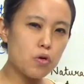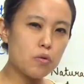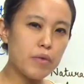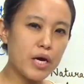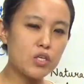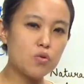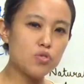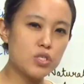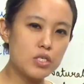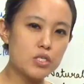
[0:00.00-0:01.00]
minute
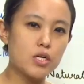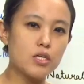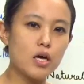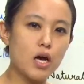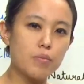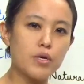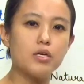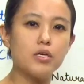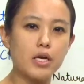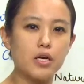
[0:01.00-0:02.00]
details are being
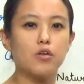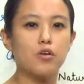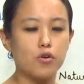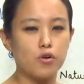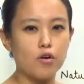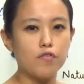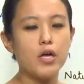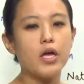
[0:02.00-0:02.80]
taken care of,